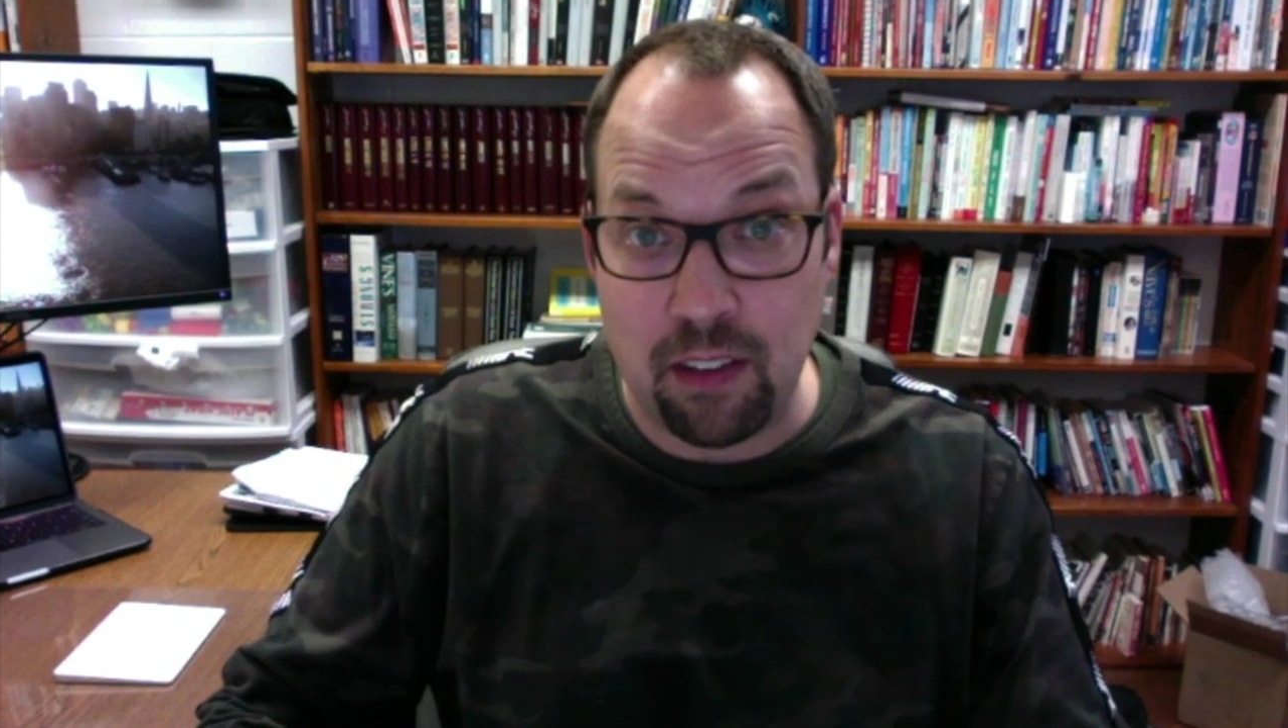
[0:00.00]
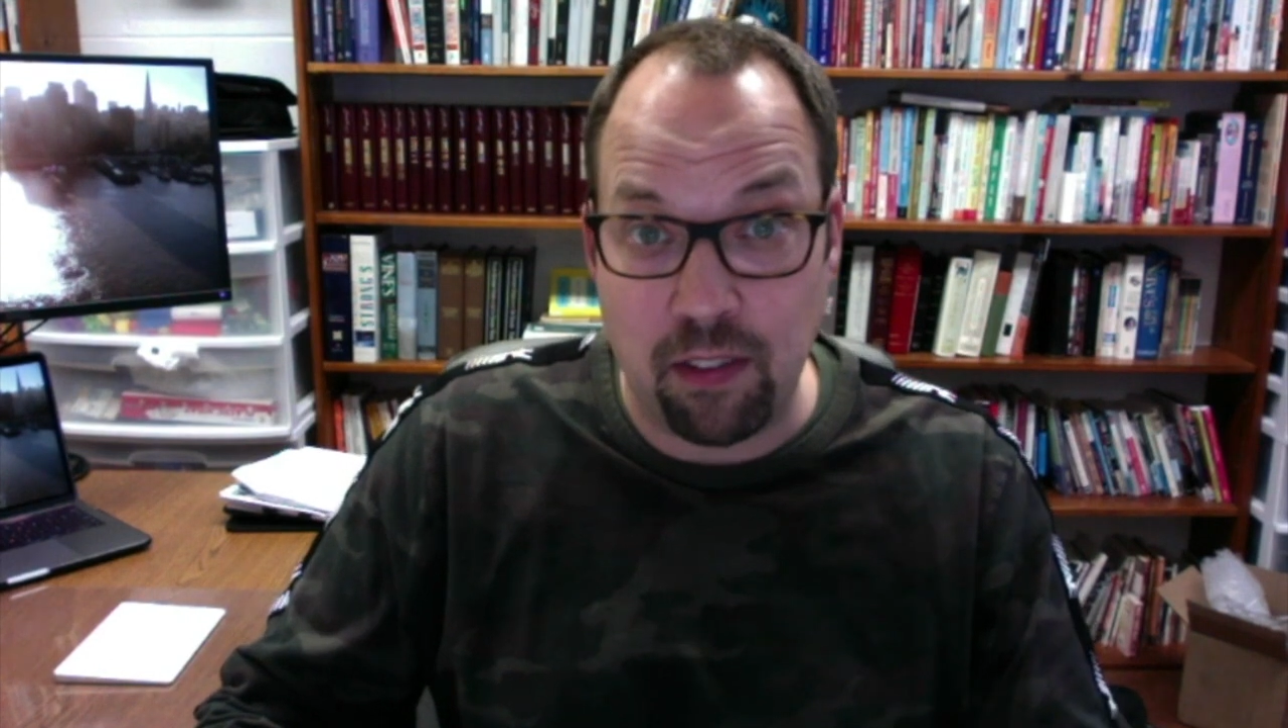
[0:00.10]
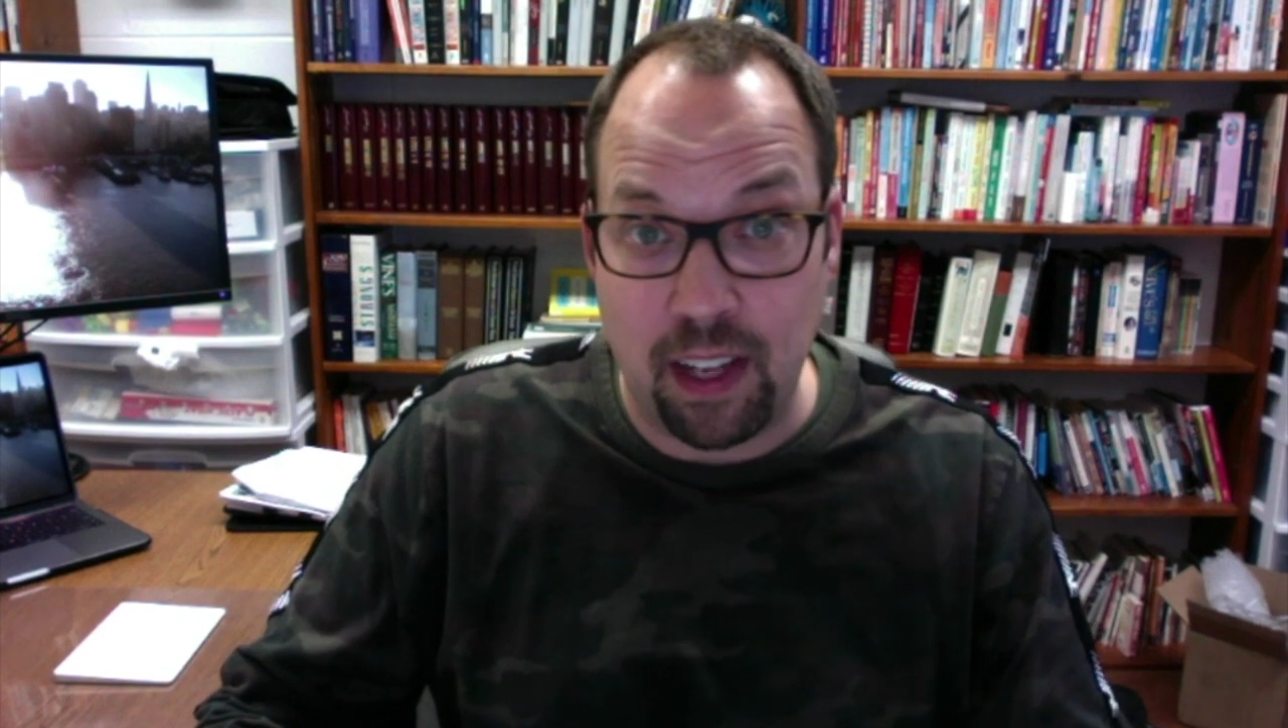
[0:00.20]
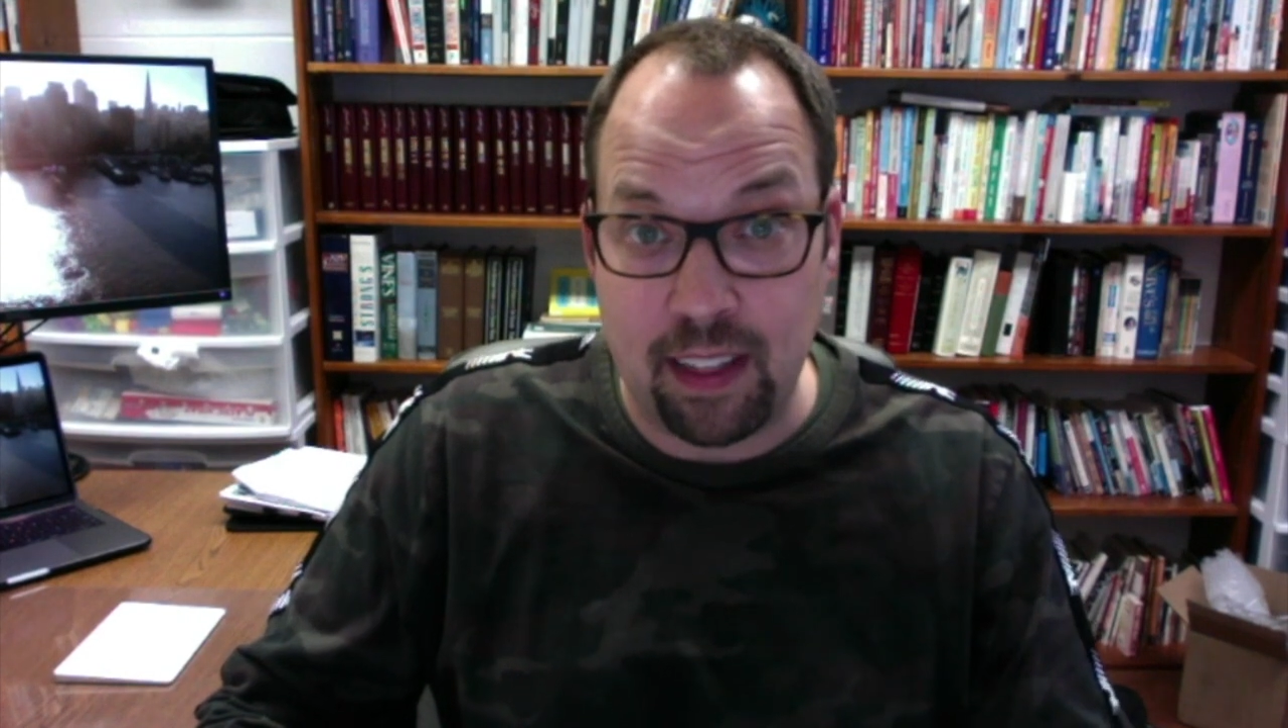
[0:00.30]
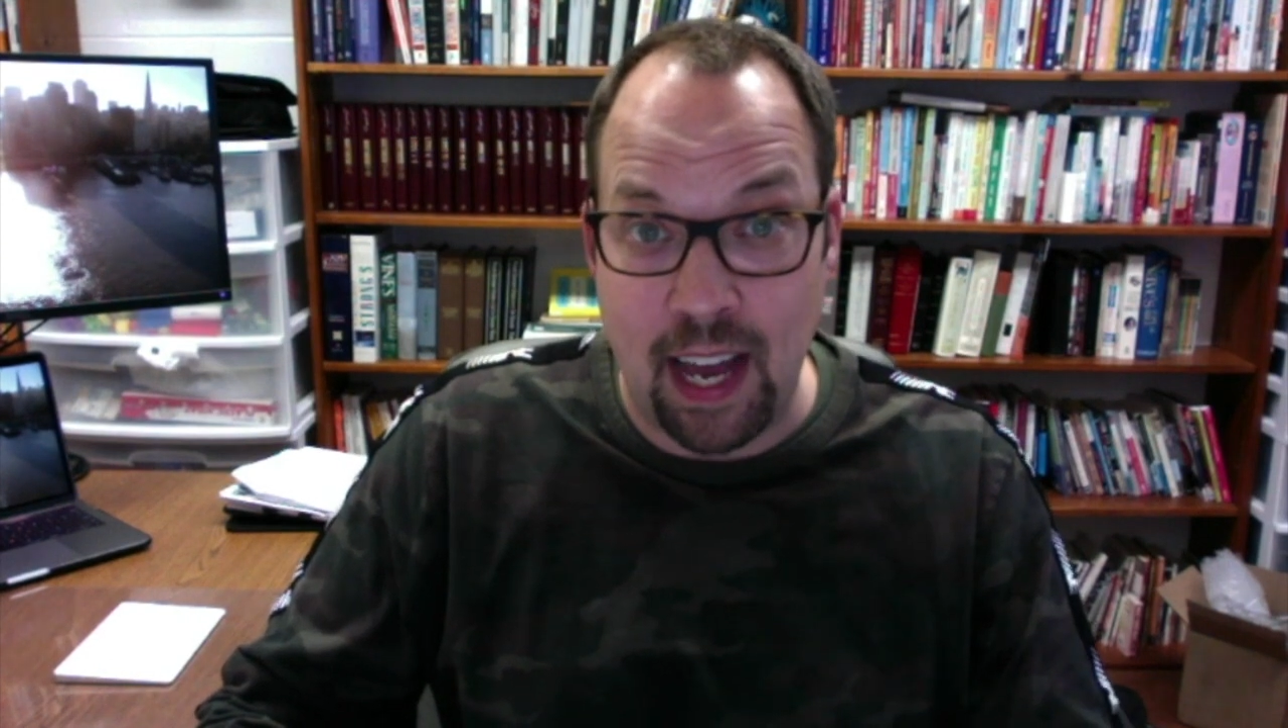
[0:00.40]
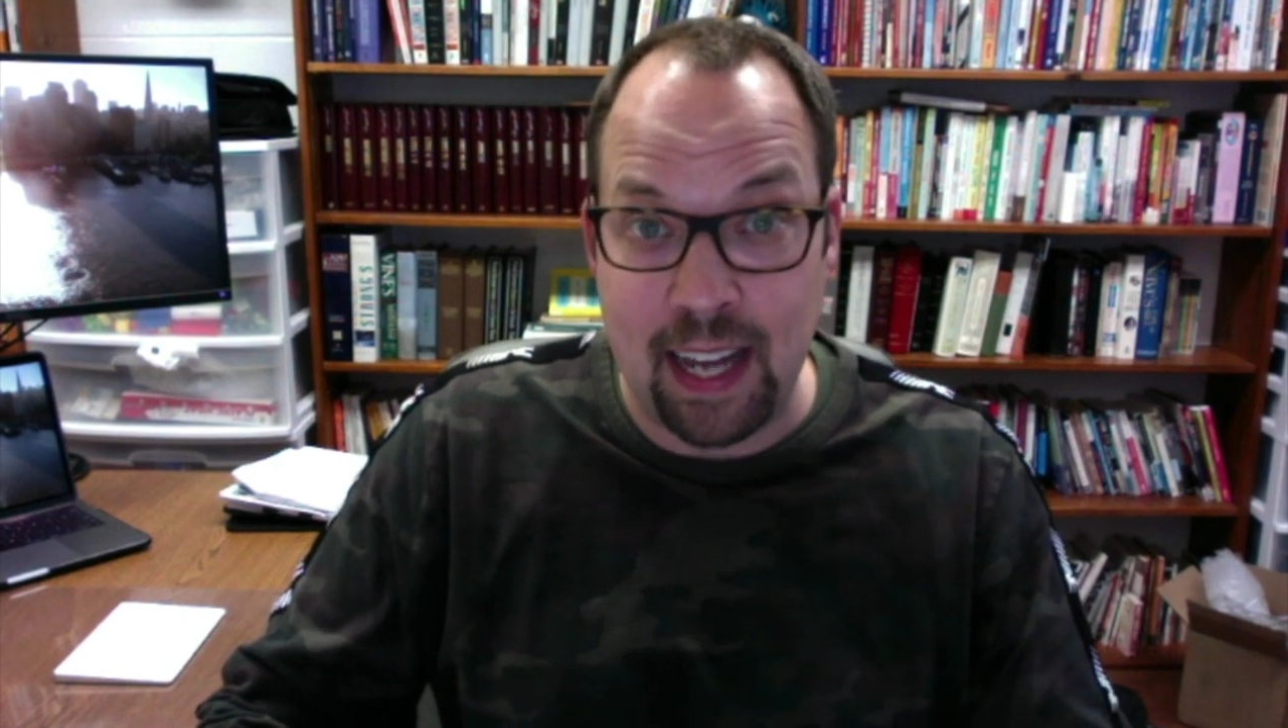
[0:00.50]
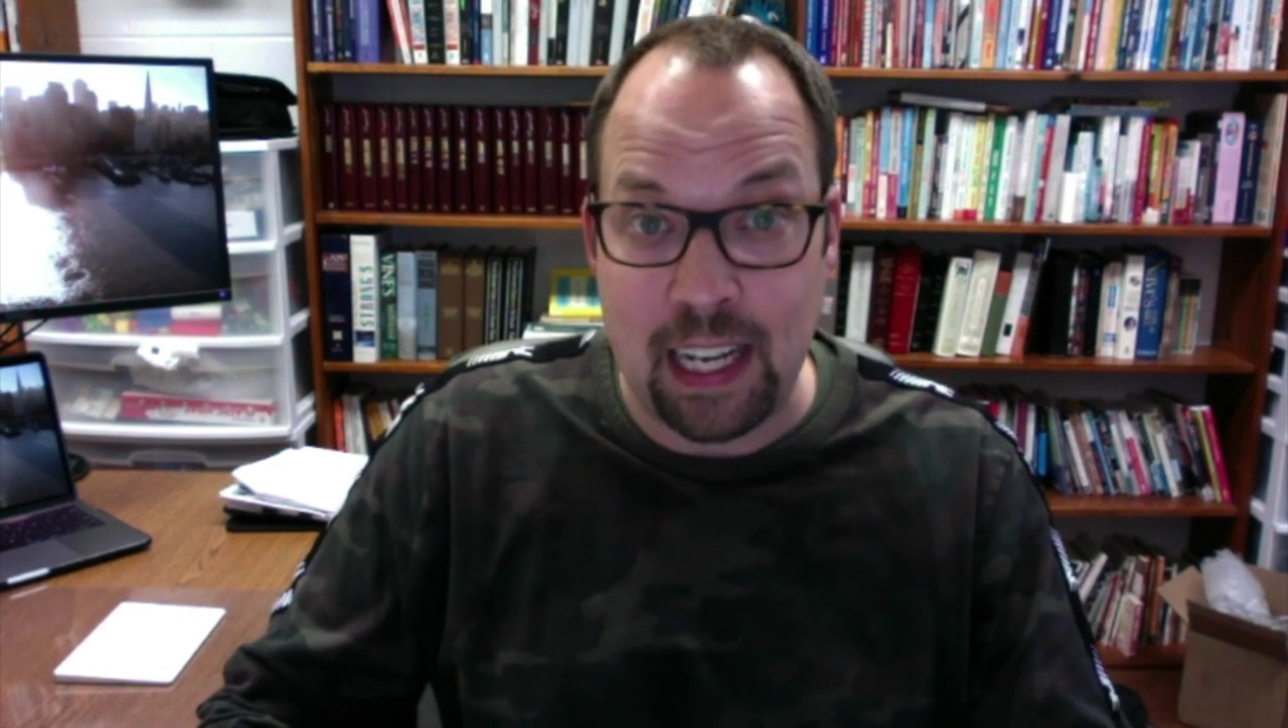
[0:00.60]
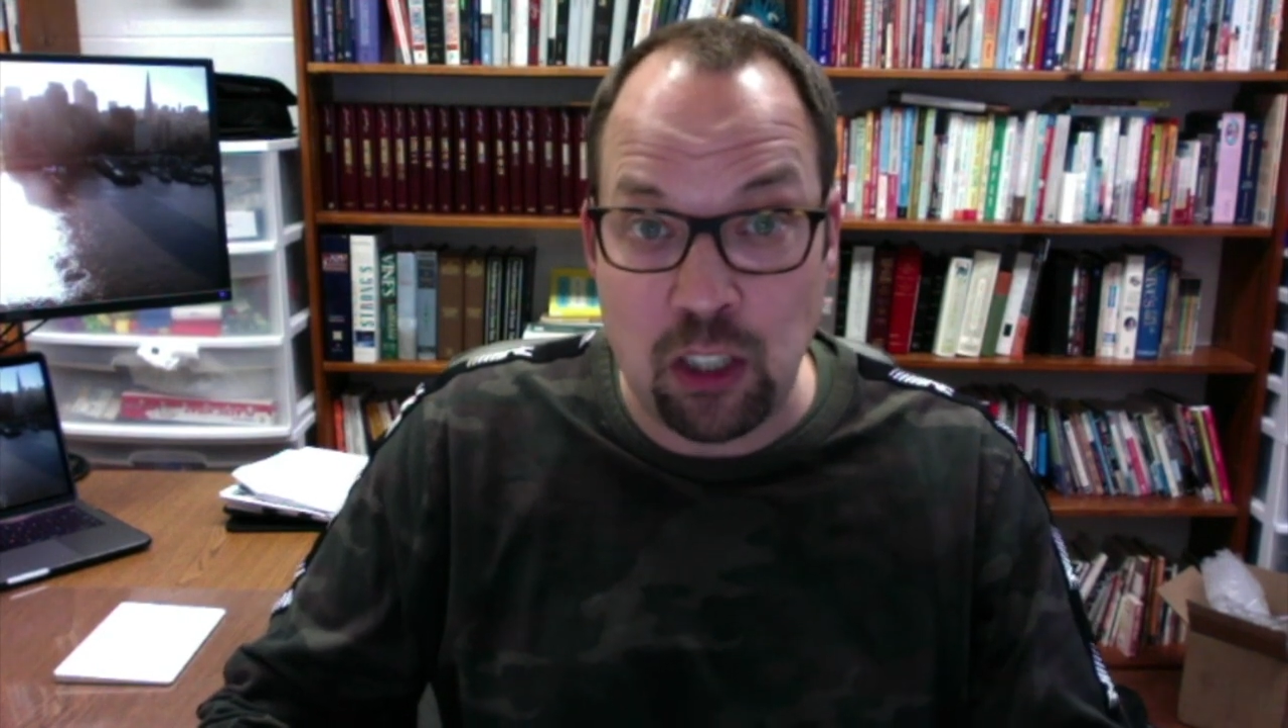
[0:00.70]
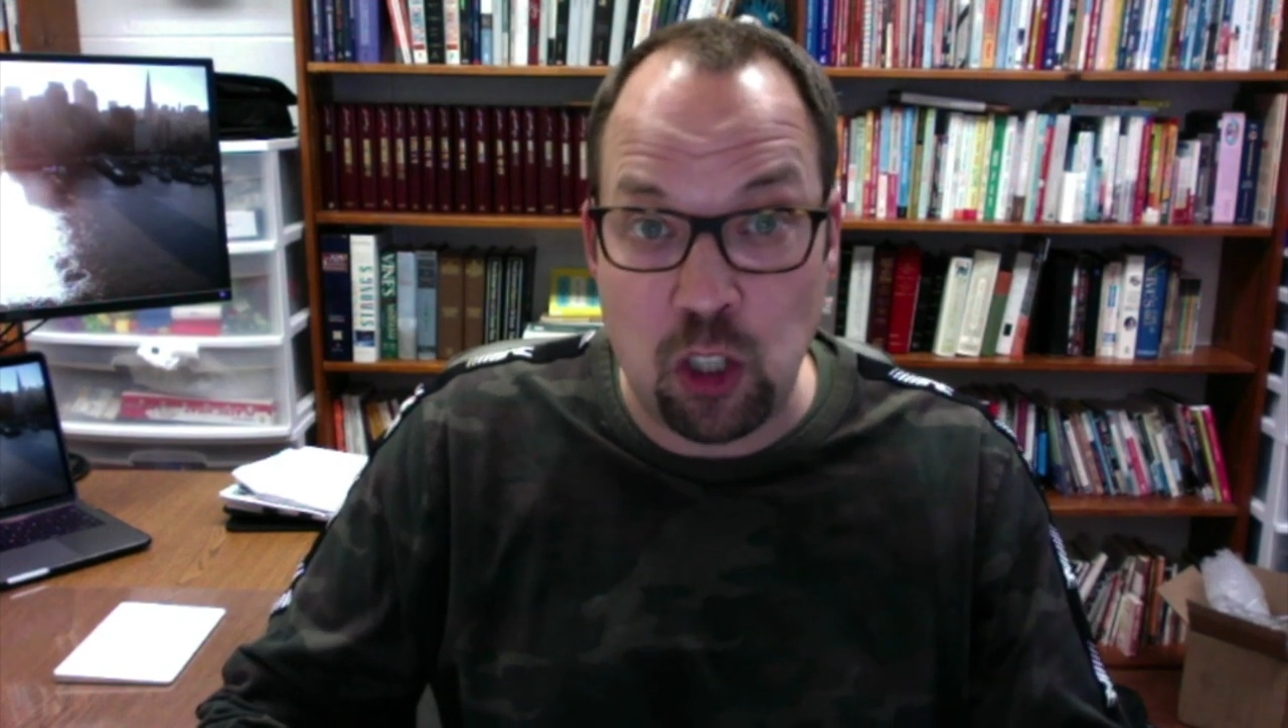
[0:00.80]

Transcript: like that, and